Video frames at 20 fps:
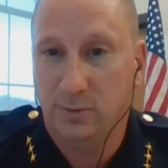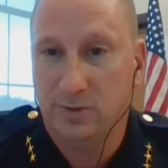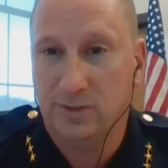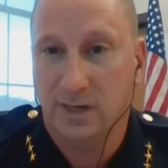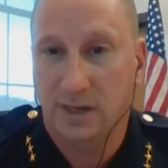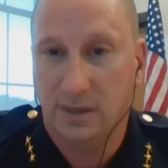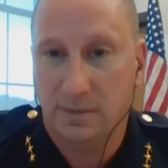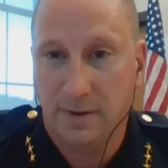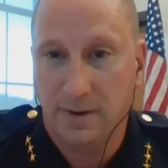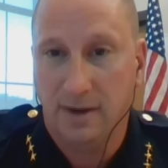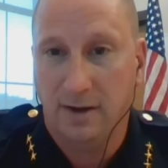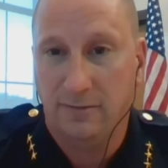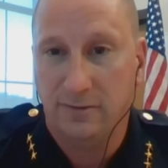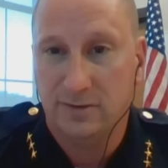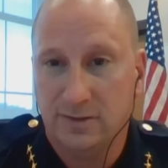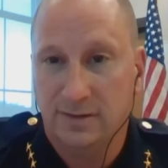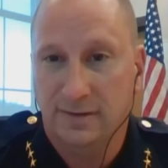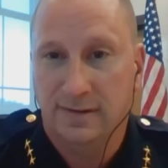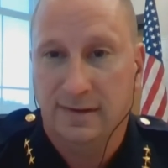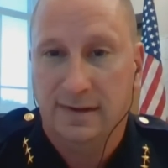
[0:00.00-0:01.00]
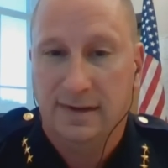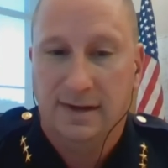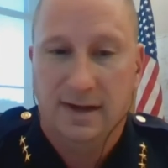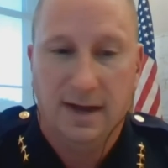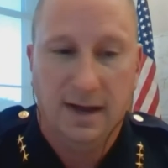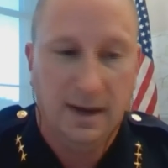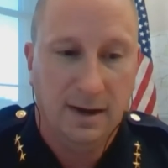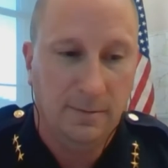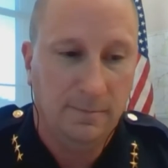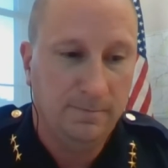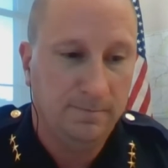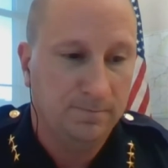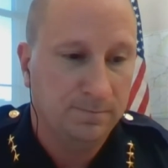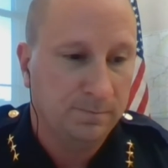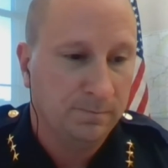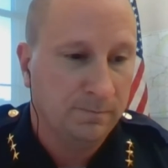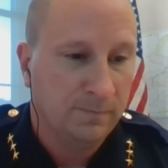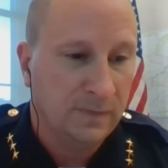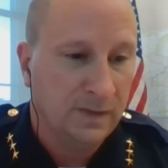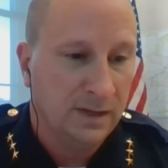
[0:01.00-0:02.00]
sitting in my office. Um,
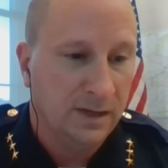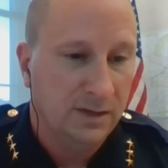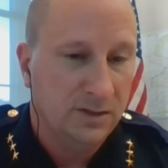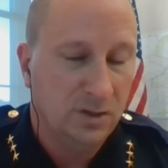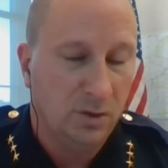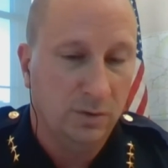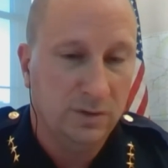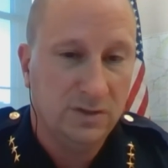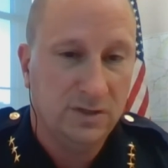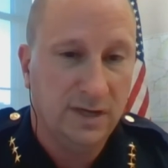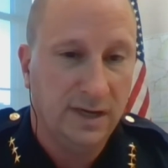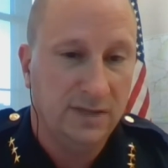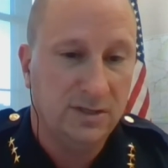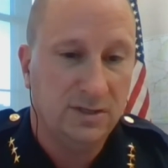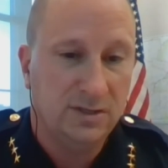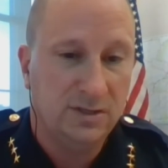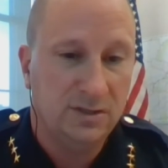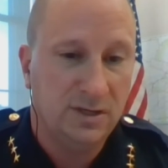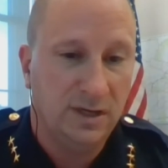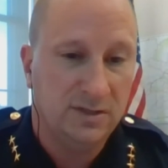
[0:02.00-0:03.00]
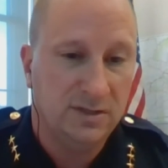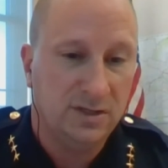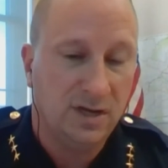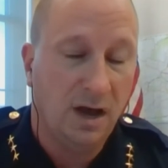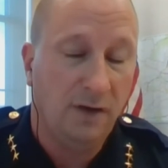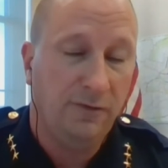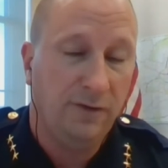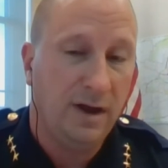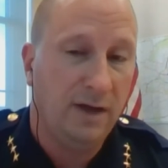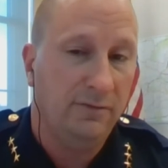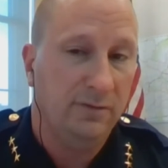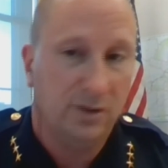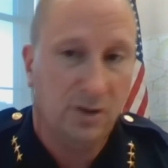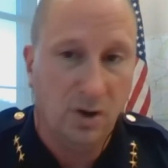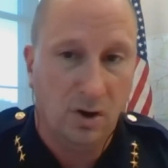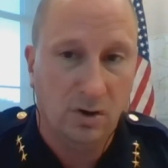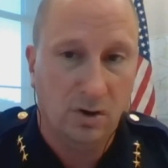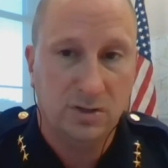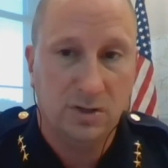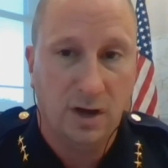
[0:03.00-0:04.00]
so it's it's it's tough, and I've
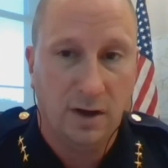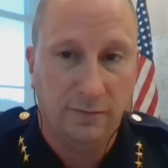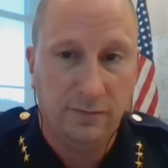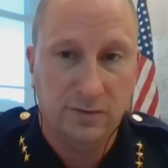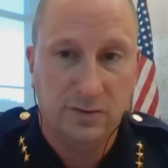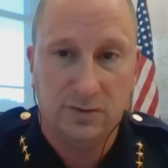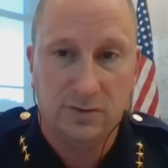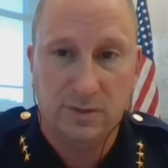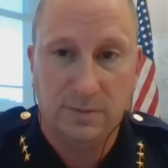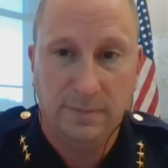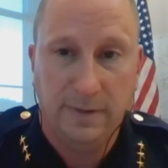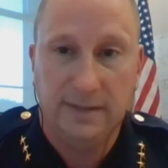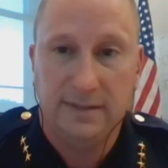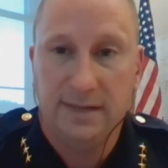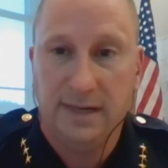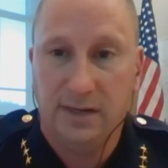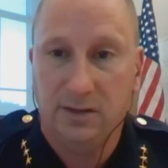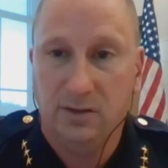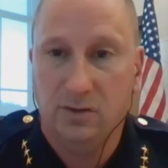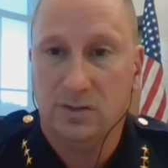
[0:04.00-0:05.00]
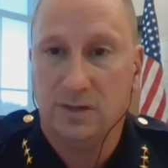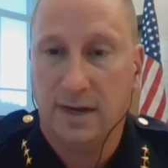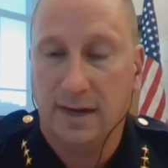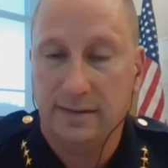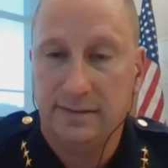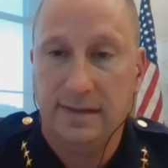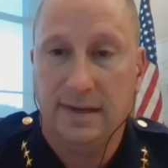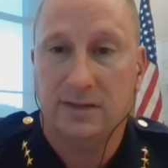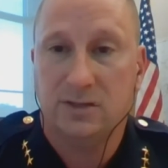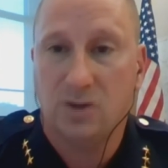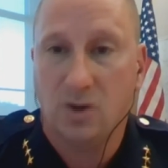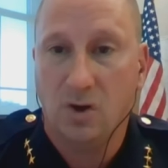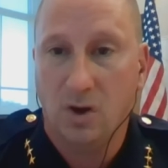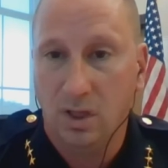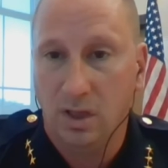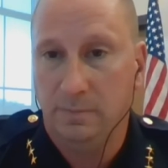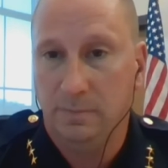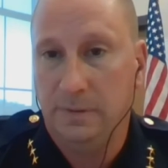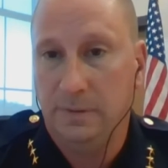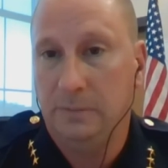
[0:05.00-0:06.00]
encouraged officers to maintain those contacts,
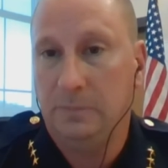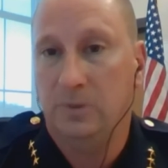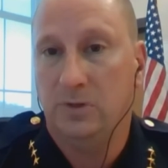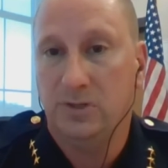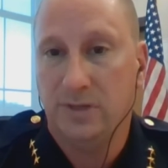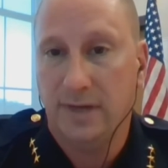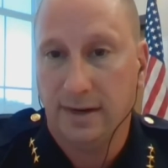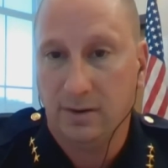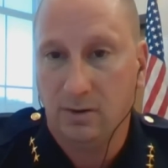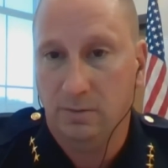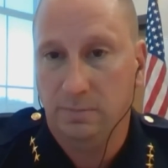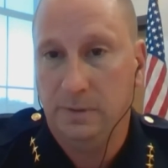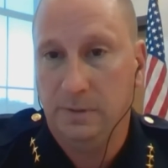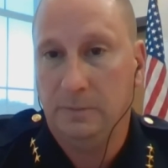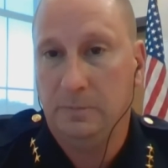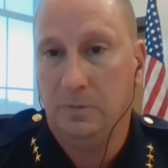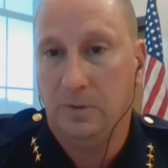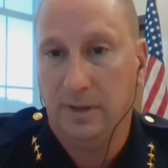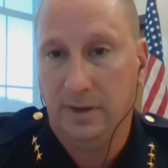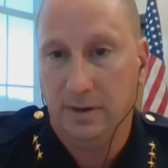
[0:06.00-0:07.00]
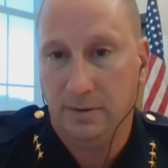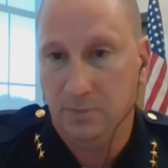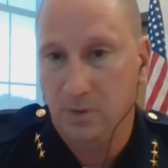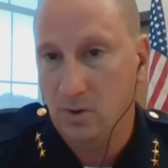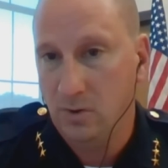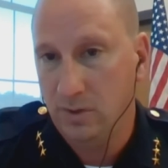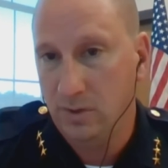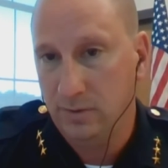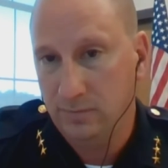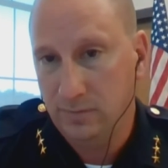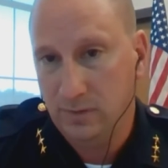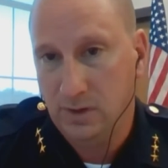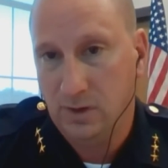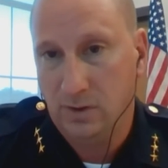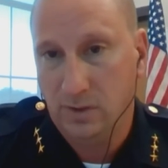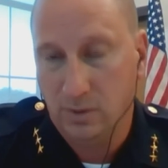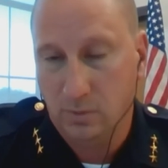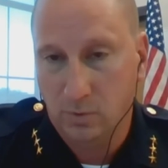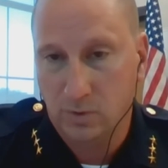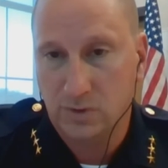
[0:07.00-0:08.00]
call on people, check on people, let them know that you know
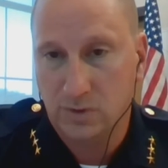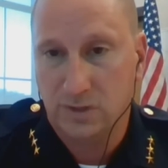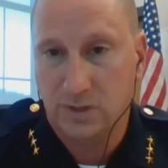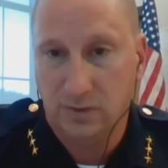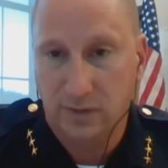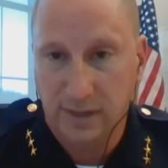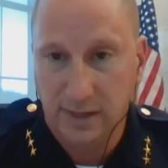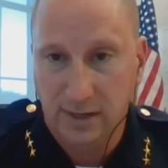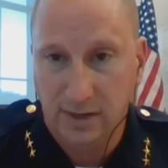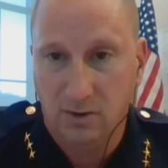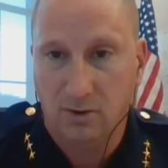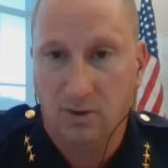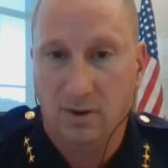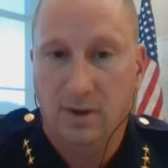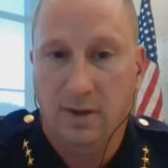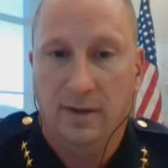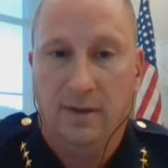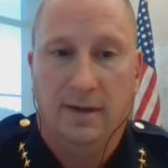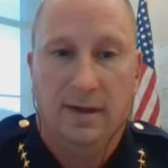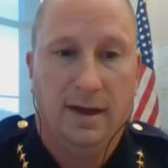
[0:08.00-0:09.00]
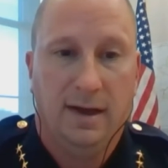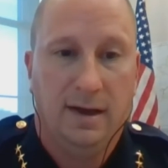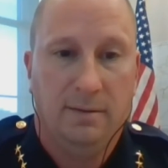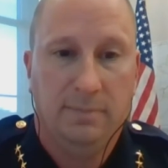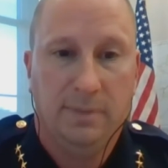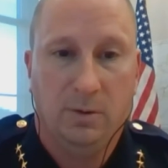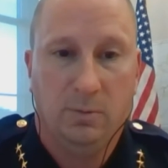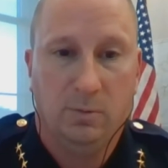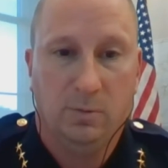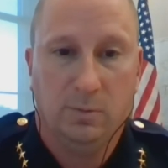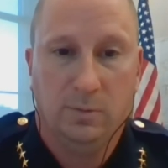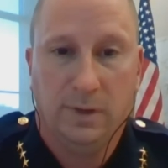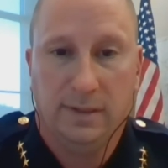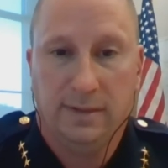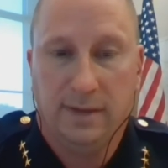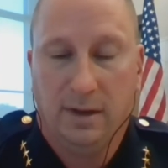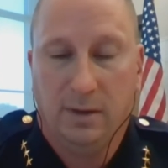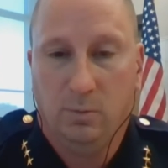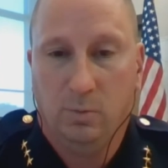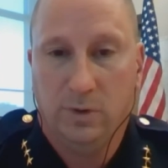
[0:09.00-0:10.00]
that we're still here, um, that
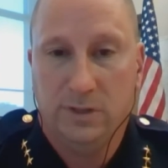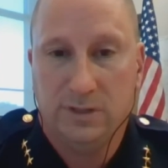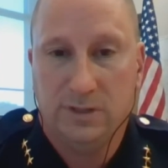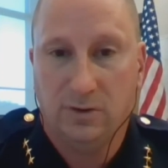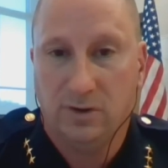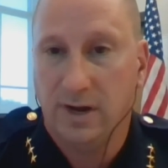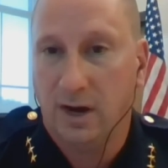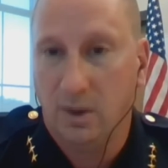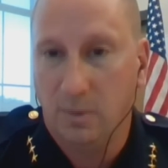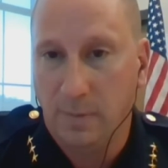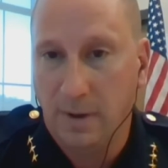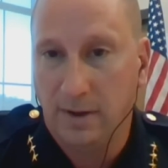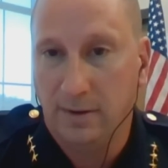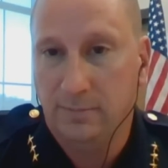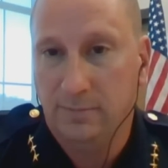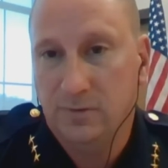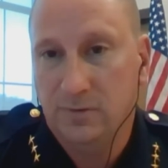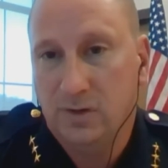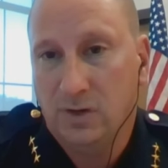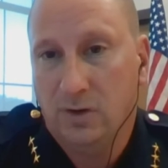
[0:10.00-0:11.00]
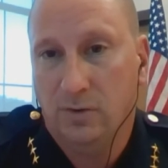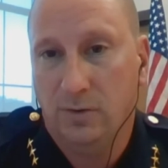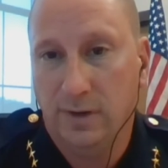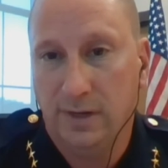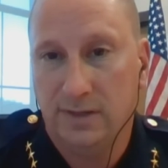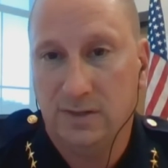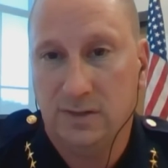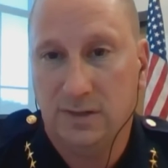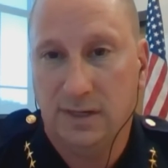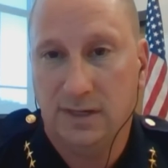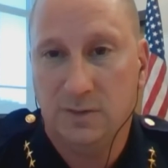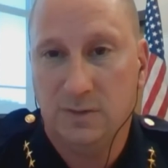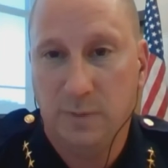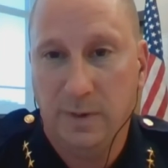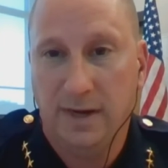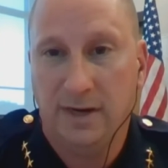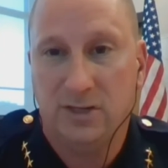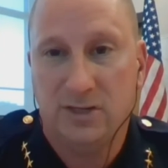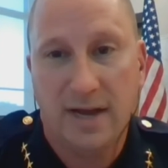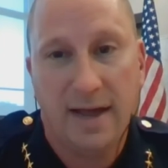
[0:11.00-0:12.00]
that we still care about them. So it's it's
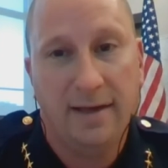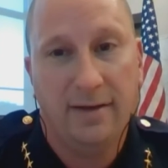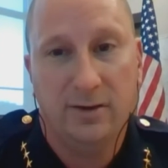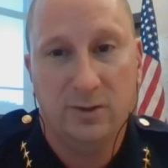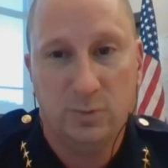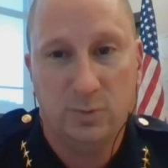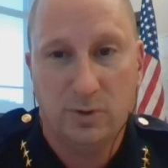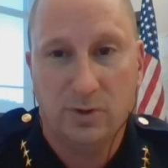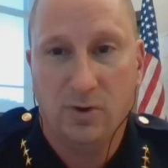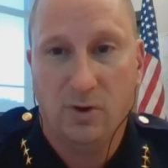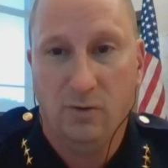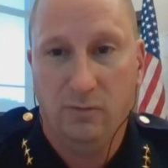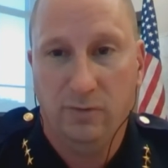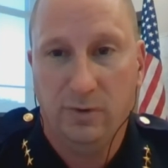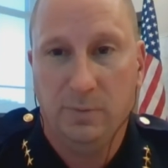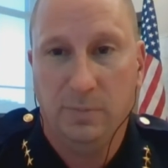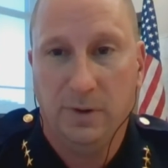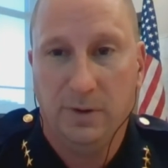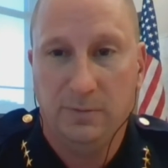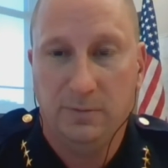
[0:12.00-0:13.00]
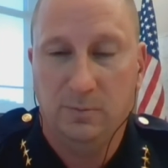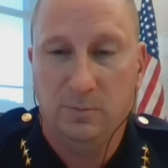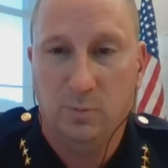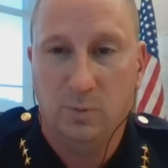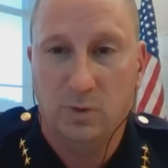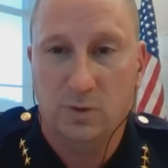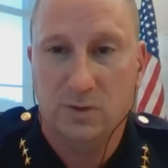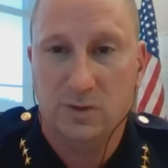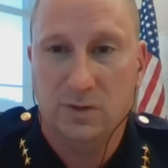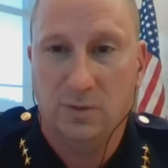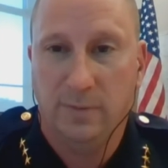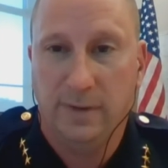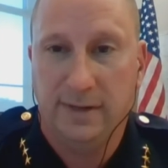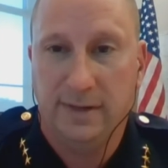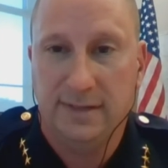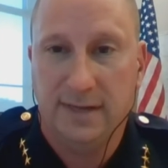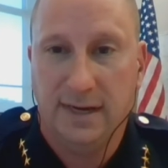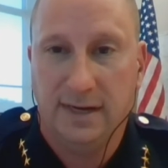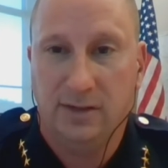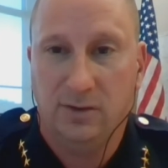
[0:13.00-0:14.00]
been a challenge with COVID, but we're still
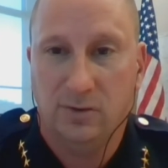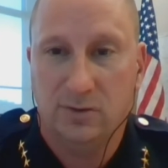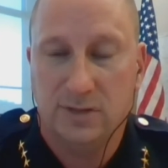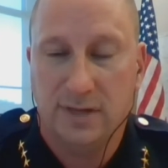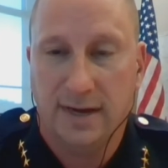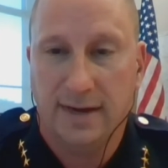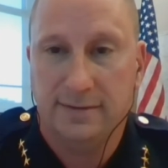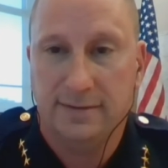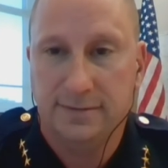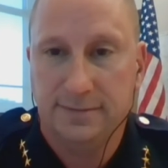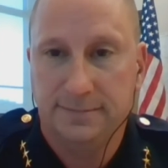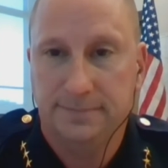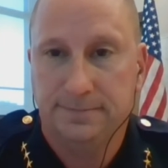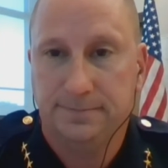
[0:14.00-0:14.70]
maintaining those ties.